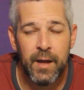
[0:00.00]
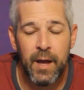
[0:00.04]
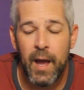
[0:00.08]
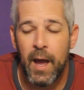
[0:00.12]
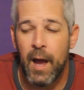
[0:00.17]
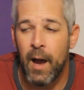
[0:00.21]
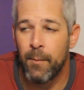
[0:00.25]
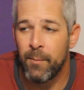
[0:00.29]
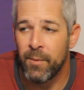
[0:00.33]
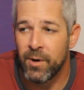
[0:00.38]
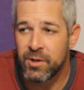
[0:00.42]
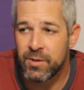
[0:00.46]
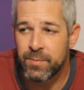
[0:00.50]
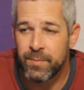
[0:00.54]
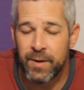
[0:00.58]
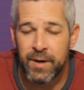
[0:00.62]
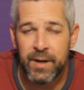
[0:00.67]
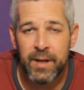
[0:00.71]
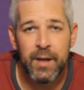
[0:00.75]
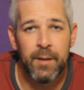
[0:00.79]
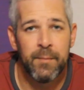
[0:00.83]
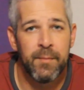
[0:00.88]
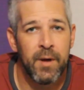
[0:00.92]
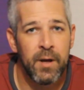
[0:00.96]
How much
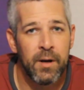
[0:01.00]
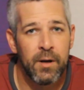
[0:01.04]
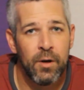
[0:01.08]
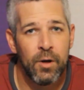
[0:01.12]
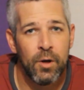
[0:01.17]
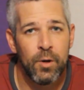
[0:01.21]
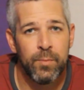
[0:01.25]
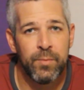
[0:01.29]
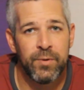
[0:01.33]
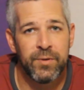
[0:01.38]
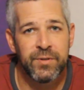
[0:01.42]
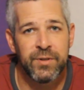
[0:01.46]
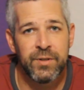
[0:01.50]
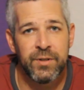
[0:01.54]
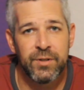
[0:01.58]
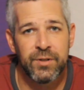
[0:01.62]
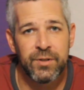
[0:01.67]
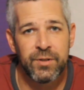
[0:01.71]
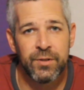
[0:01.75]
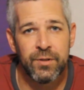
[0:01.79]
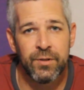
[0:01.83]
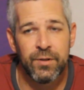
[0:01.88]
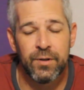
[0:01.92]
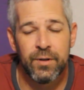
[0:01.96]
money? I'm not one hundred percent
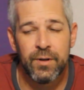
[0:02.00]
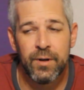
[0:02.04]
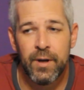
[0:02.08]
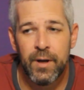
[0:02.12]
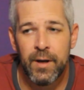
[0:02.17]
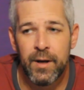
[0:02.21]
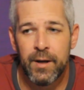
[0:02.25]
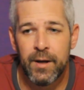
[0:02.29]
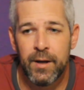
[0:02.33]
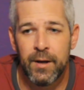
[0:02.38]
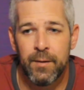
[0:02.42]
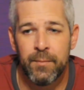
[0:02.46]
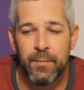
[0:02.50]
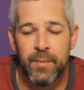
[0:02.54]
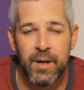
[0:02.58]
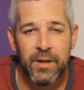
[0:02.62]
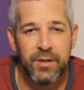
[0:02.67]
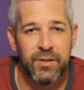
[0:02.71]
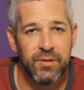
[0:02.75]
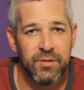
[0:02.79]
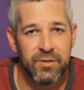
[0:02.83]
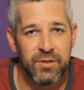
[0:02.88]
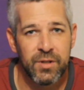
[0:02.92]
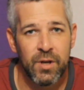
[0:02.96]
sure. Um,
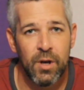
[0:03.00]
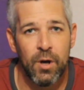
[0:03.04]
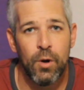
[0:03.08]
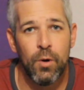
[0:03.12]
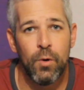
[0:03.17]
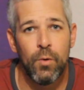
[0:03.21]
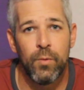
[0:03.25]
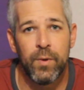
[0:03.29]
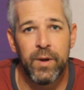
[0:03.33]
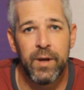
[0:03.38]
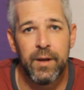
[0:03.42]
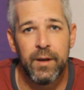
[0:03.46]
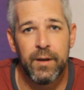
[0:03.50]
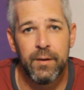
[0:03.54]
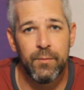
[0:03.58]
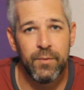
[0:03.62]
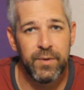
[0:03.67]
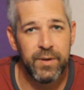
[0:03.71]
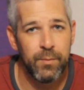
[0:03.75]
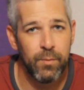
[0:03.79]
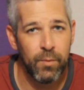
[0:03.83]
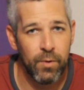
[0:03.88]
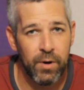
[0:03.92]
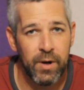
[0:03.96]
as you saw, we,
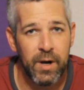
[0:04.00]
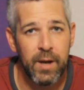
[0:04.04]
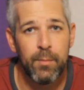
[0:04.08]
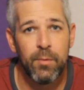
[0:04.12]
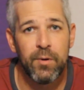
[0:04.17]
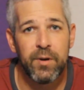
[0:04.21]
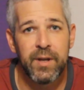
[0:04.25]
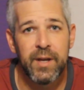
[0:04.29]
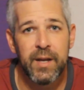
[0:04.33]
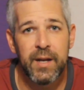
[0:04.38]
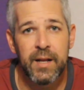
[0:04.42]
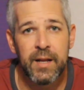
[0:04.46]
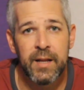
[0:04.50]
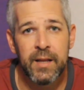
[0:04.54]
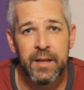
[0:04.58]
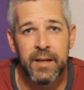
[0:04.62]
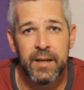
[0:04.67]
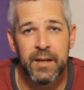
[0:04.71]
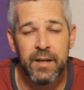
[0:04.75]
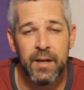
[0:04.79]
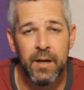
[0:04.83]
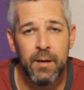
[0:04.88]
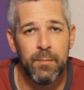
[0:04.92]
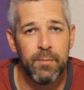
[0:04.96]
we were able to get it
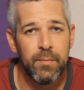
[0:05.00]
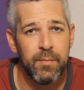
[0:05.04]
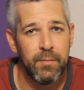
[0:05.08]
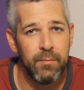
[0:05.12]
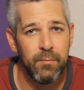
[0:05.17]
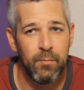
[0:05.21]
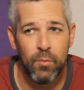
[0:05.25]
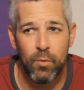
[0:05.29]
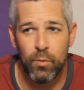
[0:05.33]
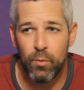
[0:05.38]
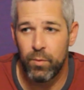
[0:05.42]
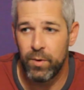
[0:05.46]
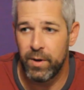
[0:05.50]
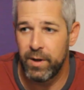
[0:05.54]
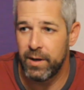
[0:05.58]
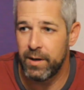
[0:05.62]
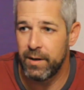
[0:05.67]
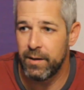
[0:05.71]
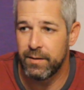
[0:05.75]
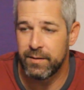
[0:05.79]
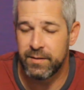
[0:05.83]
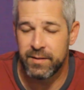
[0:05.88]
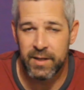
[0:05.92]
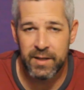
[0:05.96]
cleaned up.
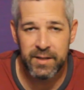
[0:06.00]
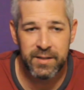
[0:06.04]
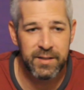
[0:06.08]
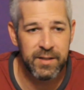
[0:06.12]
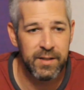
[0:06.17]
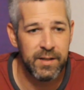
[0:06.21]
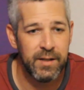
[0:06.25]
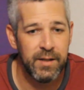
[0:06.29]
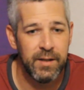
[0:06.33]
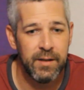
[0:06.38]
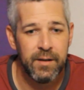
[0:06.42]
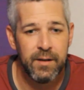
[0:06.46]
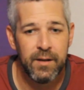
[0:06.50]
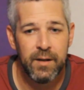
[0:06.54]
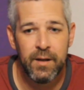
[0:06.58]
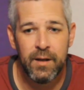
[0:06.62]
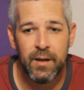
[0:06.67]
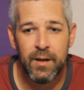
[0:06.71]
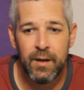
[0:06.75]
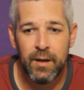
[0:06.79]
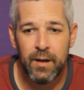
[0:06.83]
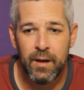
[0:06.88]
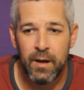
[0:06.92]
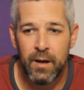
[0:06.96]
We tested it.
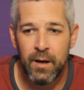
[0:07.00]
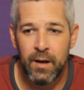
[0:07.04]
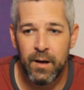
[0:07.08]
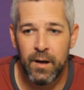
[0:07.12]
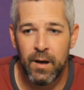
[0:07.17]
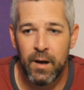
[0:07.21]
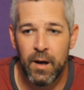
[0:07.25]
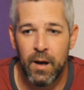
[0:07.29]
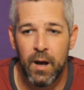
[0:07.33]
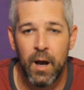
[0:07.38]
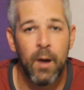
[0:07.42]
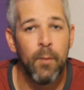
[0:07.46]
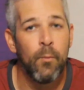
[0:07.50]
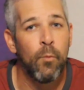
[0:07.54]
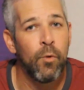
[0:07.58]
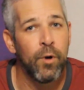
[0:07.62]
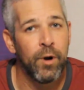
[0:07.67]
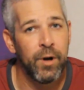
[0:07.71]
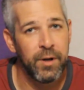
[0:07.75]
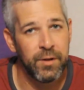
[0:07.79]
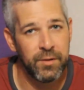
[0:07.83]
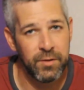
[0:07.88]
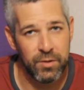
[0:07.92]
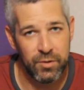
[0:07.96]
Uh, I'm
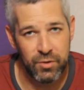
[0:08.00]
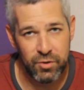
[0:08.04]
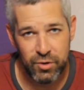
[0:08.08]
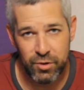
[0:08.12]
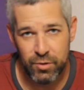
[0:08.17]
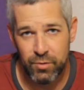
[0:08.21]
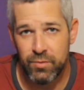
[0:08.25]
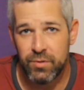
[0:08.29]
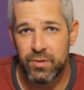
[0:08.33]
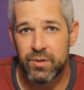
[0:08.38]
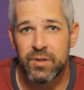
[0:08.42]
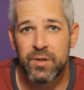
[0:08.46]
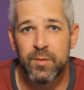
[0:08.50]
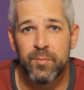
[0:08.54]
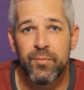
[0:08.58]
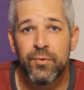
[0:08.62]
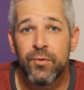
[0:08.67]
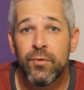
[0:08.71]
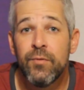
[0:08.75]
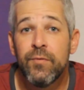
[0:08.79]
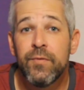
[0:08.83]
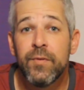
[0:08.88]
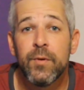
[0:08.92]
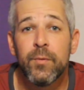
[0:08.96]
wearing the juice to
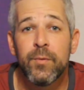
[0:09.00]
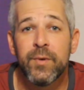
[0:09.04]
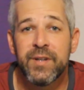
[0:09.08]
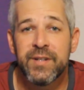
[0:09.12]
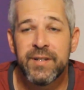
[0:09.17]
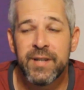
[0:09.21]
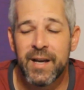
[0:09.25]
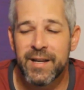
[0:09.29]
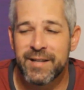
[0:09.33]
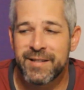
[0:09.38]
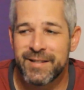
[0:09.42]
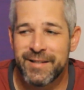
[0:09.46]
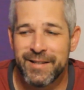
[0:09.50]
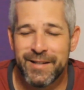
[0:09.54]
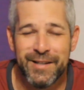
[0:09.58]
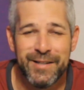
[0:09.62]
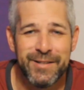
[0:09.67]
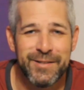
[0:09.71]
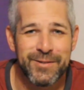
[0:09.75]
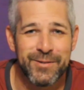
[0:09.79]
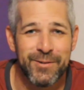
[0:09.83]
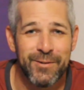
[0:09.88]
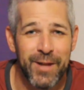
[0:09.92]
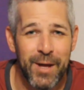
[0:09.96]
prove that we tested
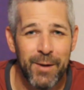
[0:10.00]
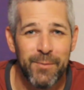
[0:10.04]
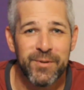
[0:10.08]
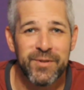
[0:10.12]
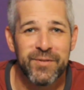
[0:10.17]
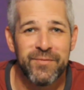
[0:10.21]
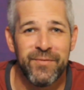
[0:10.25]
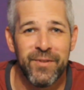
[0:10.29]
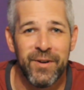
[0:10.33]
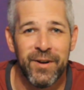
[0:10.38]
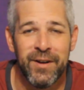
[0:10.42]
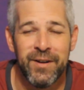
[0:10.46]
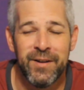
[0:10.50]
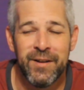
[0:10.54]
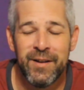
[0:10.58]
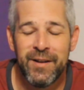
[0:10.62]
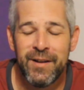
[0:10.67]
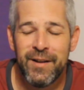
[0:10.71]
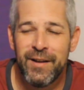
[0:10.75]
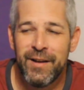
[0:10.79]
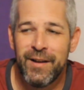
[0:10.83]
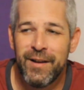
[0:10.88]
it, so that was fun.